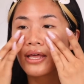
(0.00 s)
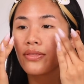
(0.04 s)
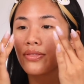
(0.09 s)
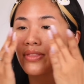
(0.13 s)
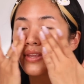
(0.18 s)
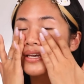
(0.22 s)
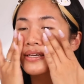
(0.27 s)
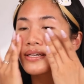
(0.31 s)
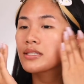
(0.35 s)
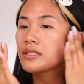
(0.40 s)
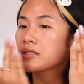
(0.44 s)

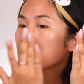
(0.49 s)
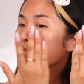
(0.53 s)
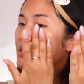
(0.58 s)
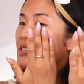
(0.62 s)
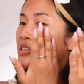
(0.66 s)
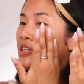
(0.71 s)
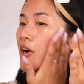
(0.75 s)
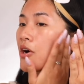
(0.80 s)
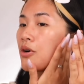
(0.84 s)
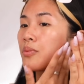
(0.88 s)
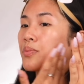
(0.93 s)
This
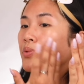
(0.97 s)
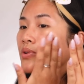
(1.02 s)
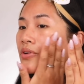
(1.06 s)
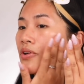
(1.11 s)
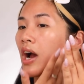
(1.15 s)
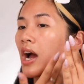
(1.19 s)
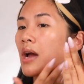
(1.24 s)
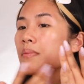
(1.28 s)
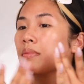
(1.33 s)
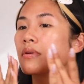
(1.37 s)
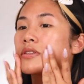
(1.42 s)
gel
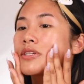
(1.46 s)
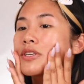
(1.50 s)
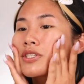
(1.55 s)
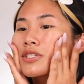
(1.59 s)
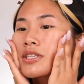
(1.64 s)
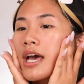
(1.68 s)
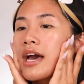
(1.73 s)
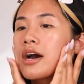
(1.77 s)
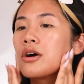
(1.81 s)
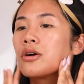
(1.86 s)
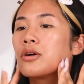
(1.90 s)
primer
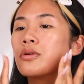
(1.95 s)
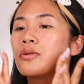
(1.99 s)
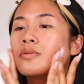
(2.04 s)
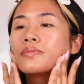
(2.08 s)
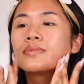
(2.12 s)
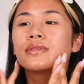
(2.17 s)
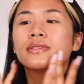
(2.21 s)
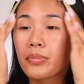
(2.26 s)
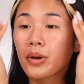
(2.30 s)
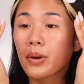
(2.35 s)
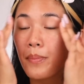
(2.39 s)
just
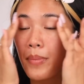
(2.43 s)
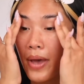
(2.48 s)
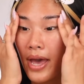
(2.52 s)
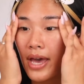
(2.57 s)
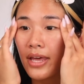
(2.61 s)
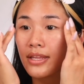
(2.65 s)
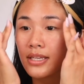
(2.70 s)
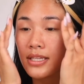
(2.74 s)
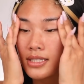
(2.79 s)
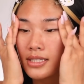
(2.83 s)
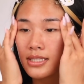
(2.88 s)
helps
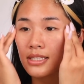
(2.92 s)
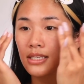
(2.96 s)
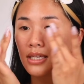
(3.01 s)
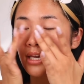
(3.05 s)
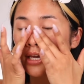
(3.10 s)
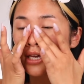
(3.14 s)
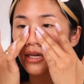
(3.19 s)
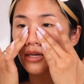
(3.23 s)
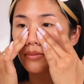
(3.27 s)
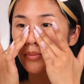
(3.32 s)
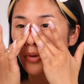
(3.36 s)
prepare the
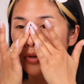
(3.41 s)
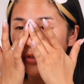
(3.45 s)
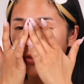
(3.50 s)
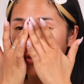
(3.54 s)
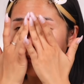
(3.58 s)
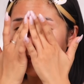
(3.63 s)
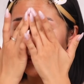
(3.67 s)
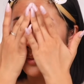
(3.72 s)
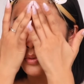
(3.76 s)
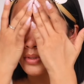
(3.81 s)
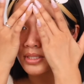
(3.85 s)
skin, most
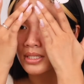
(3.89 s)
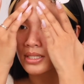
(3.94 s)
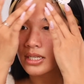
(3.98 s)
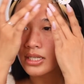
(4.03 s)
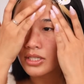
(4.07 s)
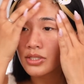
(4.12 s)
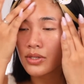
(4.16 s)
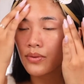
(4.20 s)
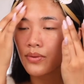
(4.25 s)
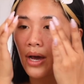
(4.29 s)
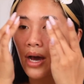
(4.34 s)

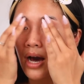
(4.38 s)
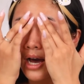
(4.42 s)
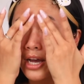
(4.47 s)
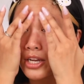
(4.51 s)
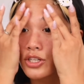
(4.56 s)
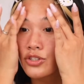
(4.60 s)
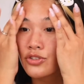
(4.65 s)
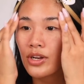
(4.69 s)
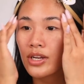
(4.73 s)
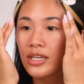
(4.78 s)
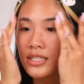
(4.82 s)
importantly, so it
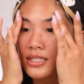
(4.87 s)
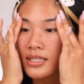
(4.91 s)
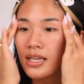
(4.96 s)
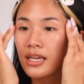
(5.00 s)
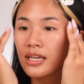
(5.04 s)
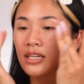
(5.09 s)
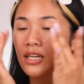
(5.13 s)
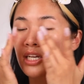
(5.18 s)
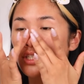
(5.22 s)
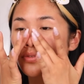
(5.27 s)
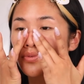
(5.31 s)
hydrates
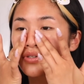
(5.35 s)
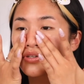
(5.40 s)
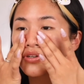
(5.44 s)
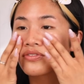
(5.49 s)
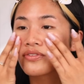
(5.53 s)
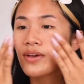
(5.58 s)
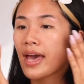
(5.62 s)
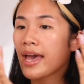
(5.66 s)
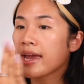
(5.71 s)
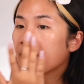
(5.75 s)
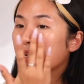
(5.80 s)
it, gets rid
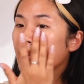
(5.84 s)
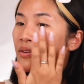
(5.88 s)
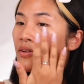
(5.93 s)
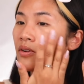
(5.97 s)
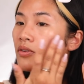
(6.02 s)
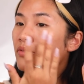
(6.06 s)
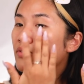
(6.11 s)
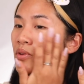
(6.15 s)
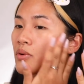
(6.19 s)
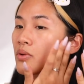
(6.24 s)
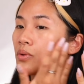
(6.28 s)
of any
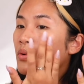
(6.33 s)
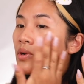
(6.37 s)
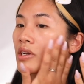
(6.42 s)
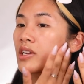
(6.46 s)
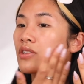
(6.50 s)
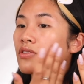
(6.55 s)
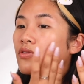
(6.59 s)
of the oily